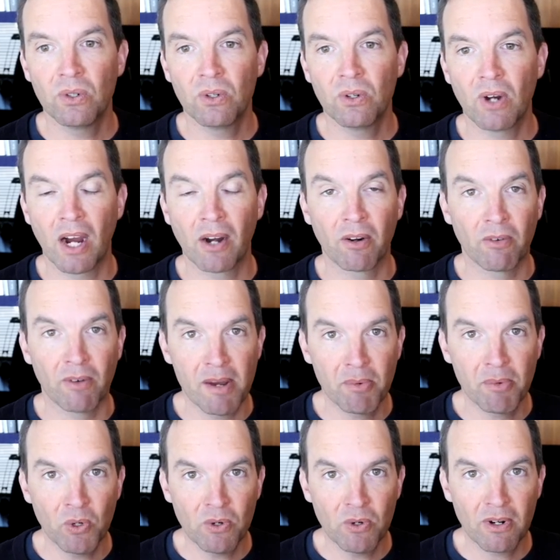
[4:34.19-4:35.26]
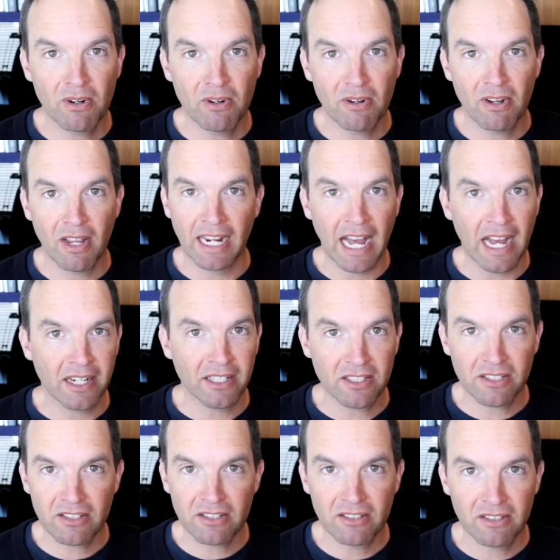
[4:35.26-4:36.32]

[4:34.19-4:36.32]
are a rebel, an artist,